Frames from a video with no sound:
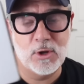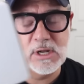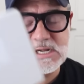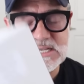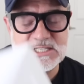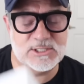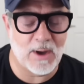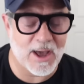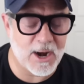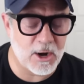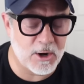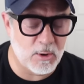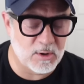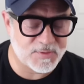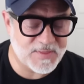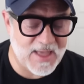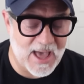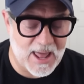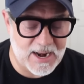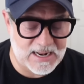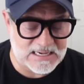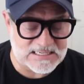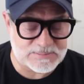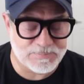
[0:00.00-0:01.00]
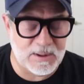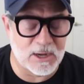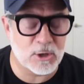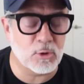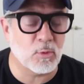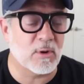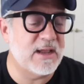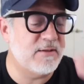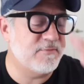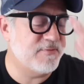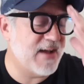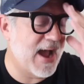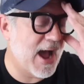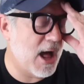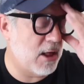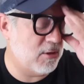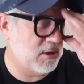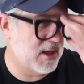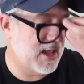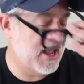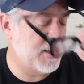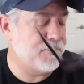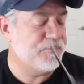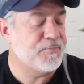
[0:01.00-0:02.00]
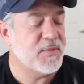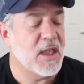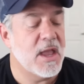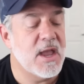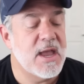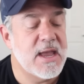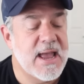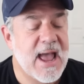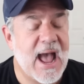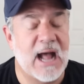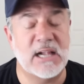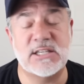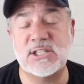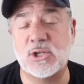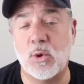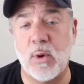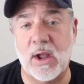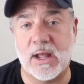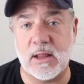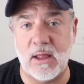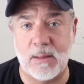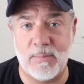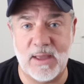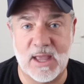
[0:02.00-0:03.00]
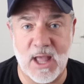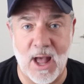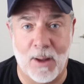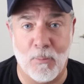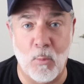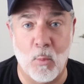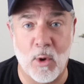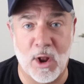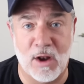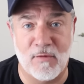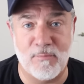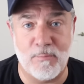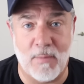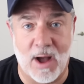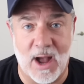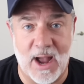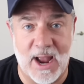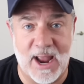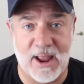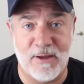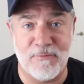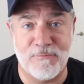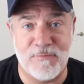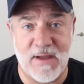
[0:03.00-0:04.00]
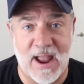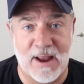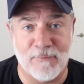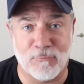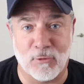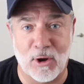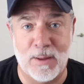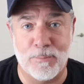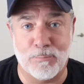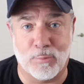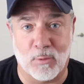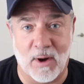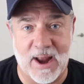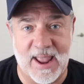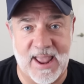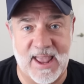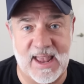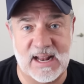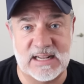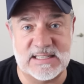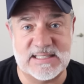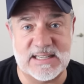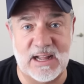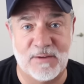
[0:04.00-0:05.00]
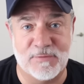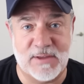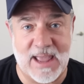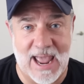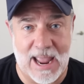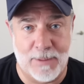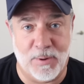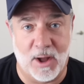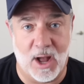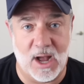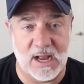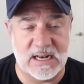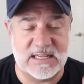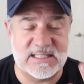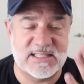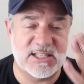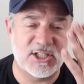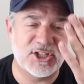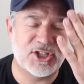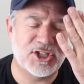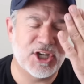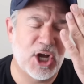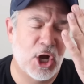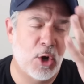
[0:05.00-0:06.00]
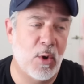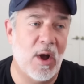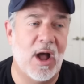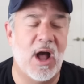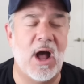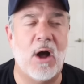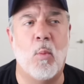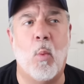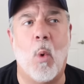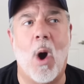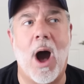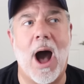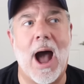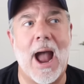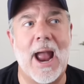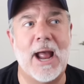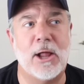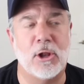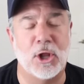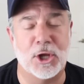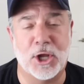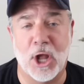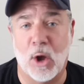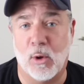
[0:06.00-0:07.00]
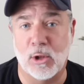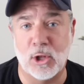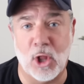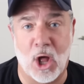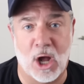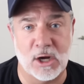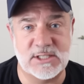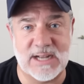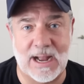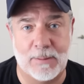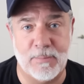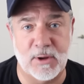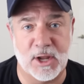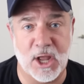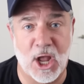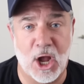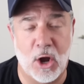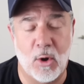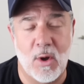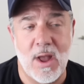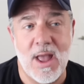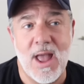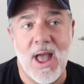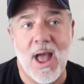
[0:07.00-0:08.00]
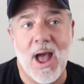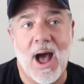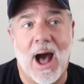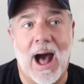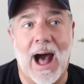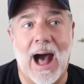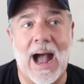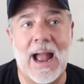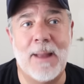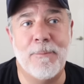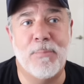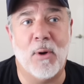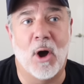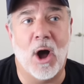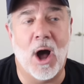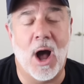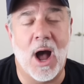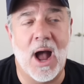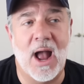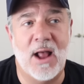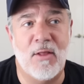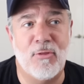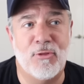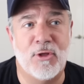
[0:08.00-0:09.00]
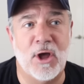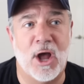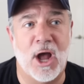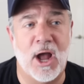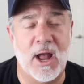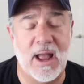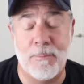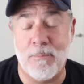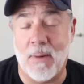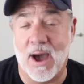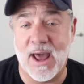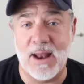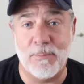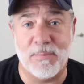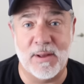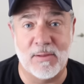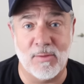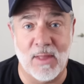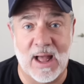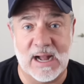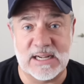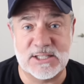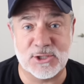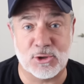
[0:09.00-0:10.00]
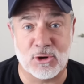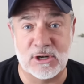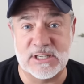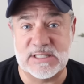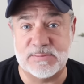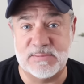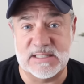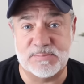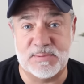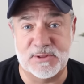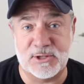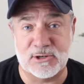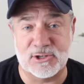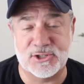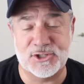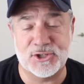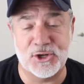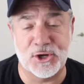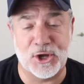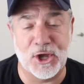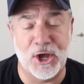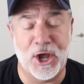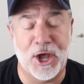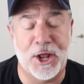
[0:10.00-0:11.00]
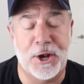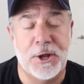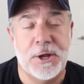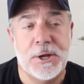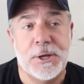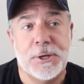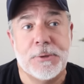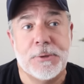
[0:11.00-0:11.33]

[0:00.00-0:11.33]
So I don't know what that is, but Green Valley has quickly become one of my favorite brands of K-Pods. So a while ago, a long time ago, I bought the, it might have been last Christmas, but they're still good.